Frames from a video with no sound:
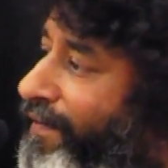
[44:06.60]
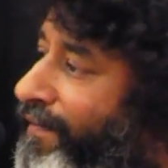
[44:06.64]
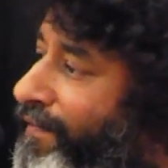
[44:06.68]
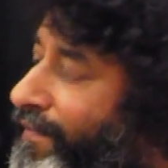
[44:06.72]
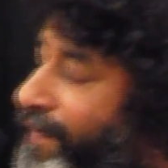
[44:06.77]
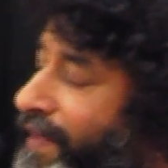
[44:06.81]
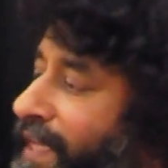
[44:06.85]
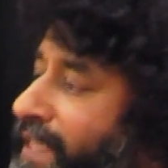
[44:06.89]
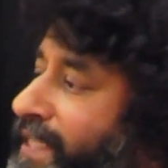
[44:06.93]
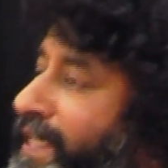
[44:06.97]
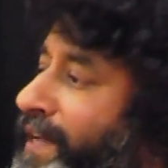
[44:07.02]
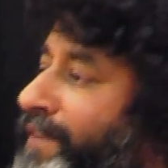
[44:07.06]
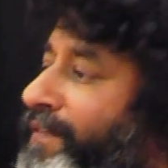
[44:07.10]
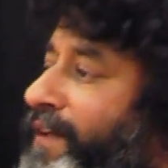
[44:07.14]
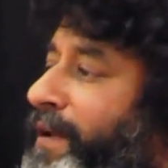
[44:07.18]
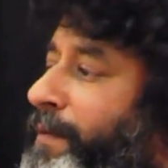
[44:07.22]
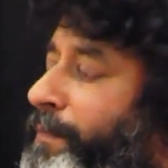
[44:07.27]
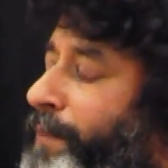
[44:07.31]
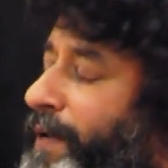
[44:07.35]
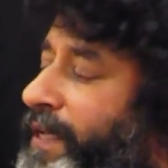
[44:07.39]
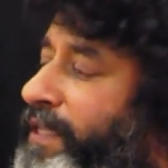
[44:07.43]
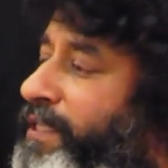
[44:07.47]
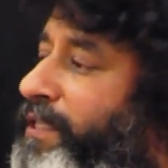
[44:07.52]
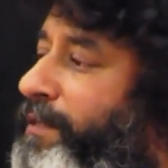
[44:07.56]
With the
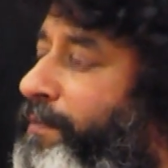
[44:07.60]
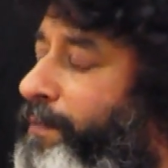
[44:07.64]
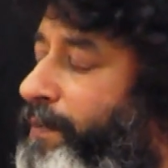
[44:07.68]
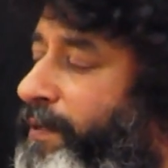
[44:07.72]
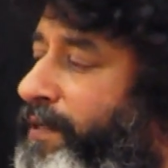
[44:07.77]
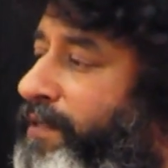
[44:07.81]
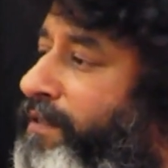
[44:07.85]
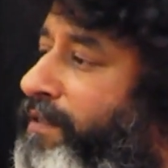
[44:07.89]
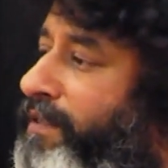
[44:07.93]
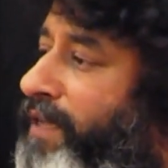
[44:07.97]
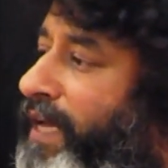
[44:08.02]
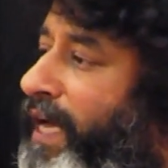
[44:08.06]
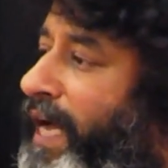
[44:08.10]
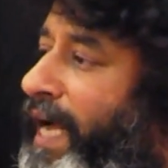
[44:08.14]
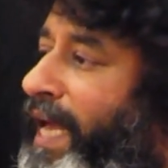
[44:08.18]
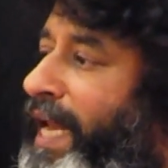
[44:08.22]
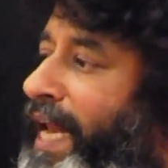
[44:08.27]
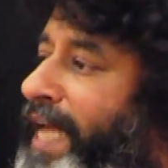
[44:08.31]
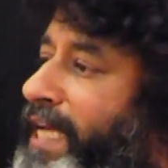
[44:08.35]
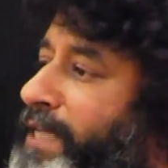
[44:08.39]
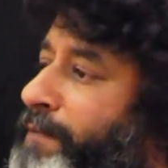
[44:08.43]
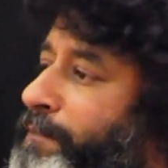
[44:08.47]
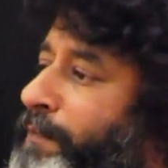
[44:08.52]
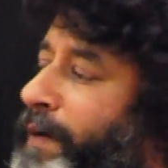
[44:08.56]
7 principles,
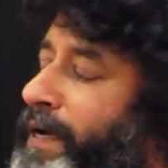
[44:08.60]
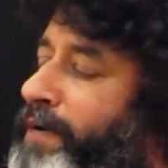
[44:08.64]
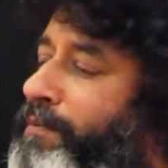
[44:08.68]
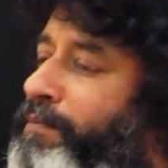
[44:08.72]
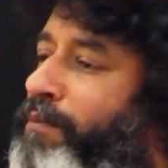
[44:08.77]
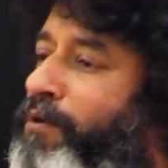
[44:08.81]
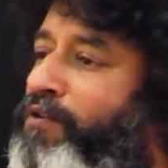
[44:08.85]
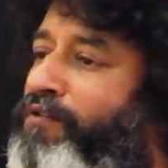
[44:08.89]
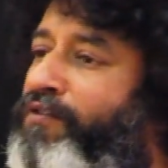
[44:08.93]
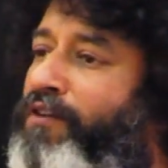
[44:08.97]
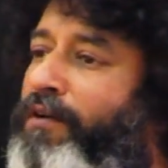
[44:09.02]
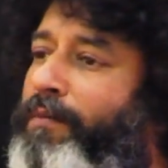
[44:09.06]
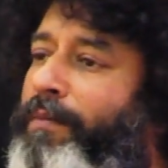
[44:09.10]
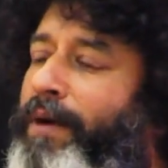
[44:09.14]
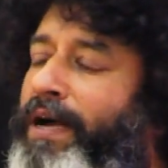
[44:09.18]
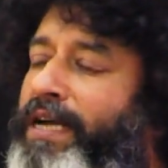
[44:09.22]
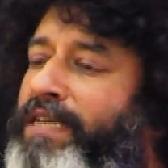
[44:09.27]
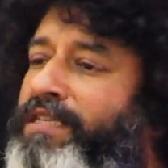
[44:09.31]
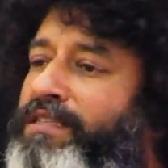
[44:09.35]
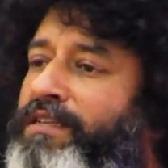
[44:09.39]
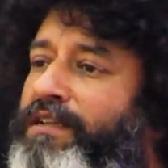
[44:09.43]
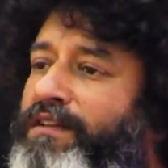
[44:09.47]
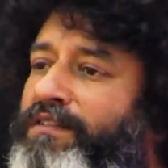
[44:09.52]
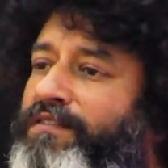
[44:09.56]
I'll expect more from
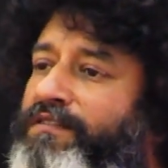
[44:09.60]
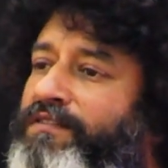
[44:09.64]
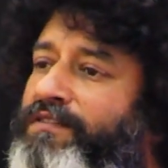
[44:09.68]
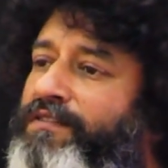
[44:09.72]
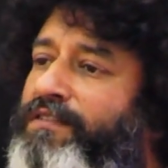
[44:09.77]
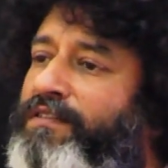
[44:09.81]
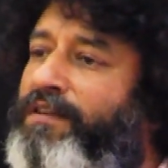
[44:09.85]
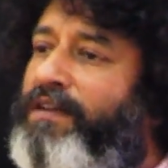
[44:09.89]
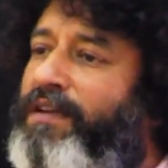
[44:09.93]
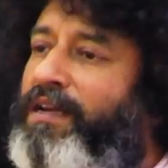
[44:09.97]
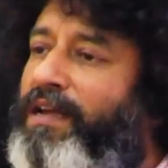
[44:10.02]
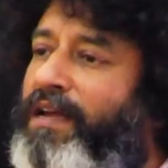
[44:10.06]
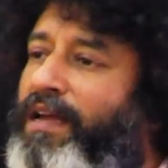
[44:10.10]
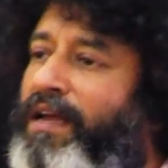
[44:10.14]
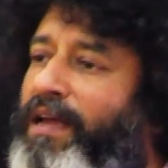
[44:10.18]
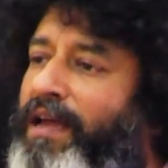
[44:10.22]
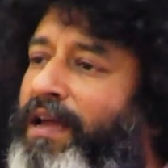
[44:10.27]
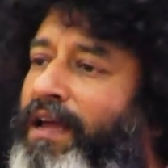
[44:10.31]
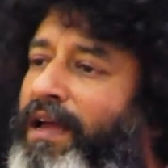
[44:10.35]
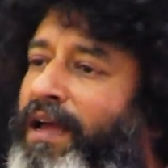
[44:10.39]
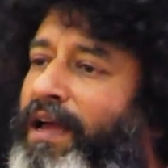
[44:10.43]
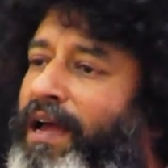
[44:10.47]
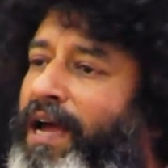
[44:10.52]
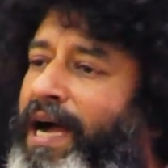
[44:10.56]
myself.
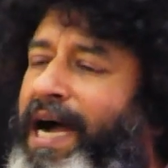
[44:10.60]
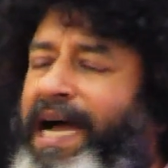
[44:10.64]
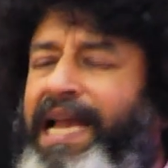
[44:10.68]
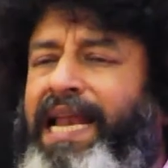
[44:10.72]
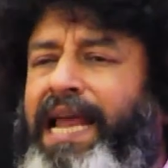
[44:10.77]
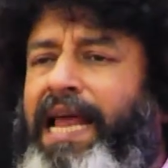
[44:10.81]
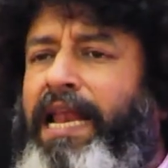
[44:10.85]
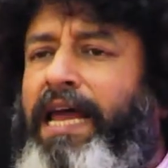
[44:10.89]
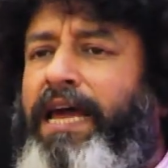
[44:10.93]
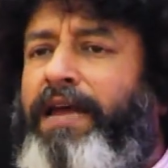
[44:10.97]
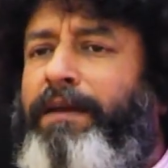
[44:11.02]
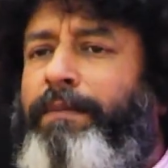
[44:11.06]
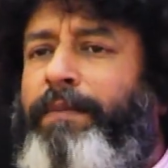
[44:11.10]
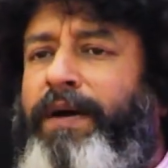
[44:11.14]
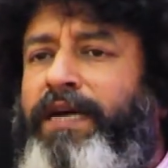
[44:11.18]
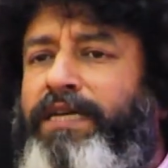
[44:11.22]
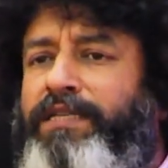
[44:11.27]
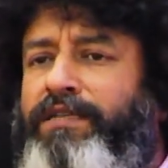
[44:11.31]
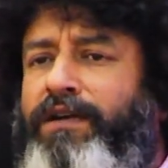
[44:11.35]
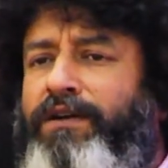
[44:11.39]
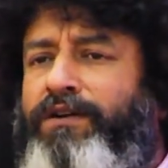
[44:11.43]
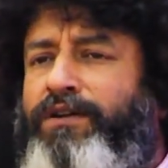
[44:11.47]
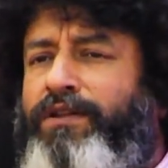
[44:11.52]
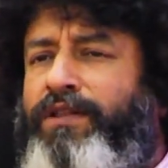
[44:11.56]
I'll align
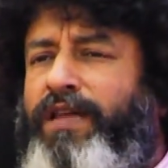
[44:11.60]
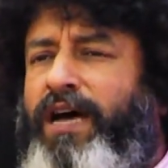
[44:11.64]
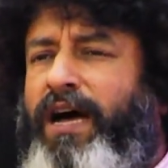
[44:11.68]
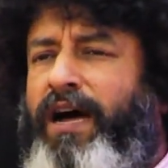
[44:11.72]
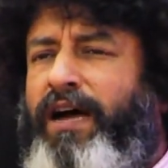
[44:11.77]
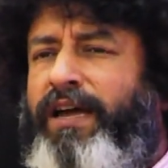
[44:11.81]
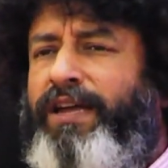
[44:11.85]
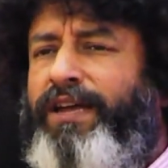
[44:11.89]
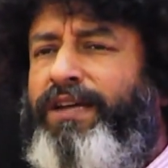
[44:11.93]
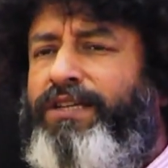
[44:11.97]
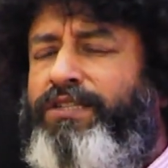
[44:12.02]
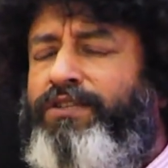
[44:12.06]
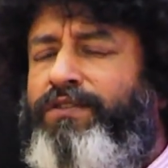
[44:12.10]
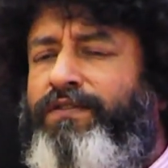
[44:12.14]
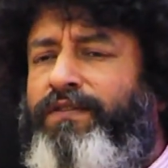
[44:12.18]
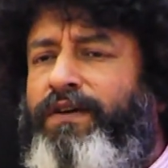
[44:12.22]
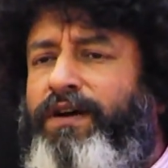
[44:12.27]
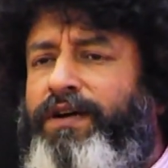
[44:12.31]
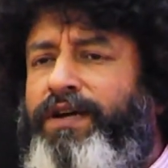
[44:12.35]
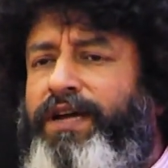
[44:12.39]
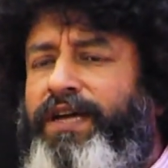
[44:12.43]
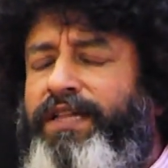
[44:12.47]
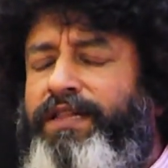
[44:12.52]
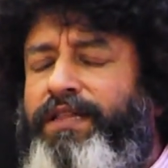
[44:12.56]
myself to the highest
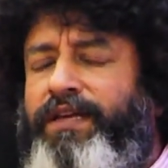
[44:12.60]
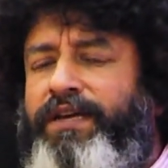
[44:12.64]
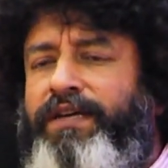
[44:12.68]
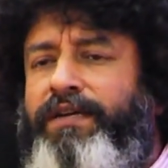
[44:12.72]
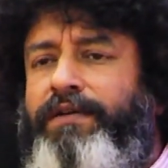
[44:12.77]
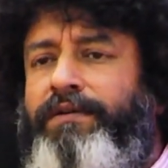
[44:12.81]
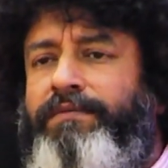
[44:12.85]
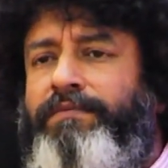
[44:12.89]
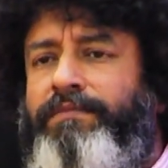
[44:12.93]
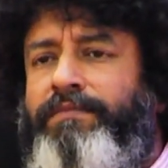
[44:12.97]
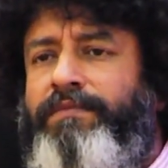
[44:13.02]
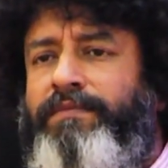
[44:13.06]
work ethic.